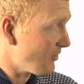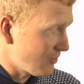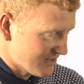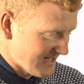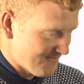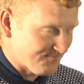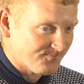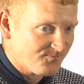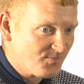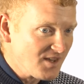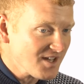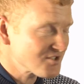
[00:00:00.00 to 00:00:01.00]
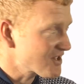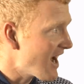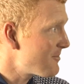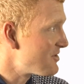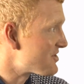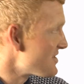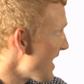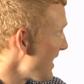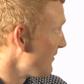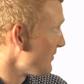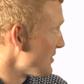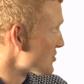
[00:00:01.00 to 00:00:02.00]
I looked at Simon's net
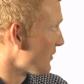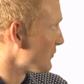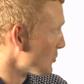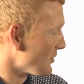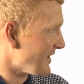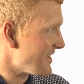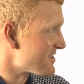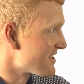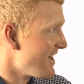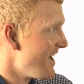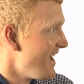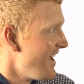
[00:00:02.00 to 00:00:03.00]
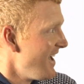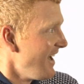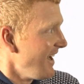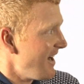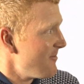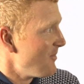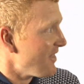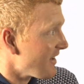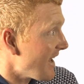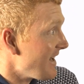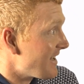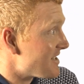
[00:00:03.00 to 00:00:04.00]
of fish off Uglies, um, and the
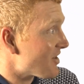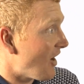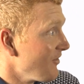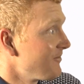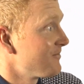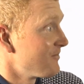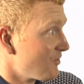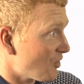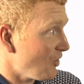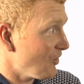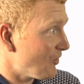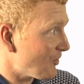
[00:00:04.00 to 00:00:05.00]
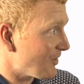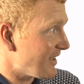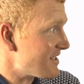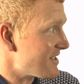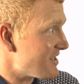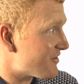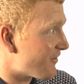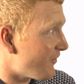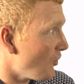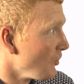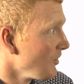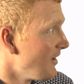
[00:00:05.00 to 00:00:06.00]
lake is on called Uglies. It's
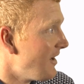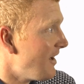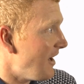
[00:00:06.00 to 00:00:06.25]
full